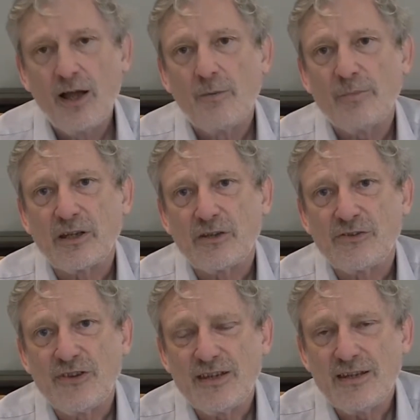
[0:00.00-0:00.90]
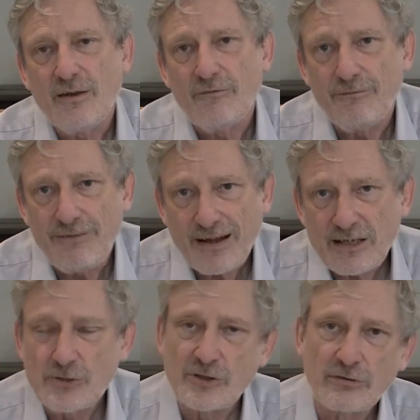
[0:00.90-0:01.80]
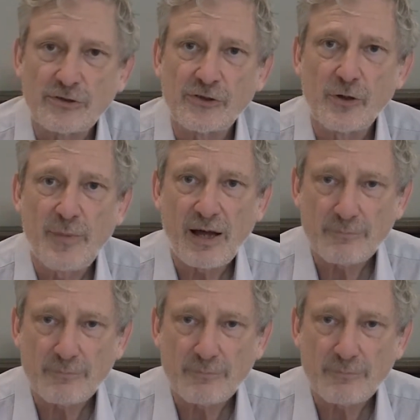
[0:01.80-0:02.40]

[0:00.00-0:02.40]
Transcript: because the values are also about